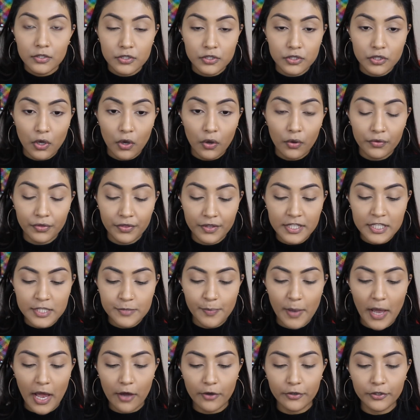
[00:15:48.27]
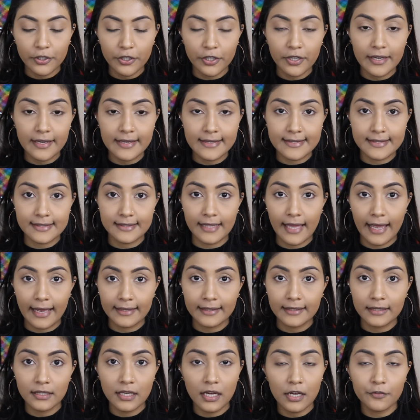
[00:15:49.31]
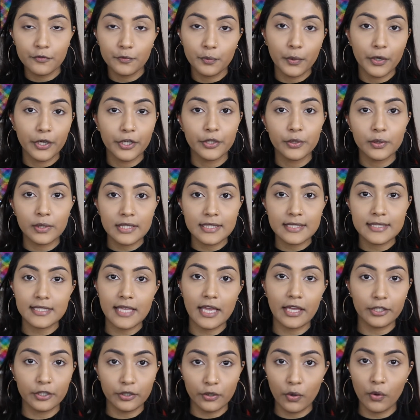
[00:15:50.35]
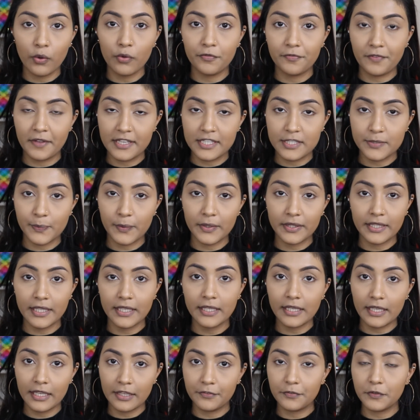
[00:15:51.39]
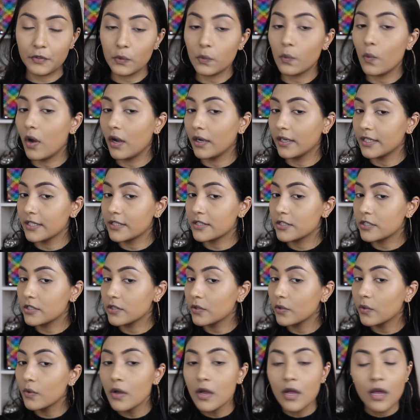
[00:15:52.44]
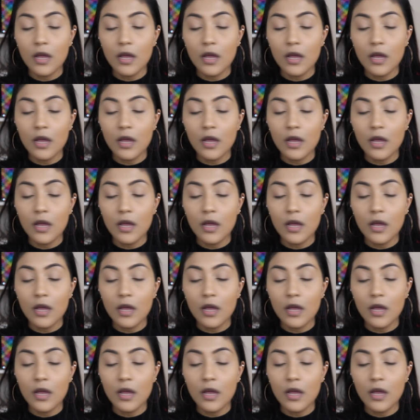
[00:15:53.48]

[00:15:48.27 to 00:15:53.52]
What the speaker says: So this powder is light enough where you can set your whole face with it if you wanted to.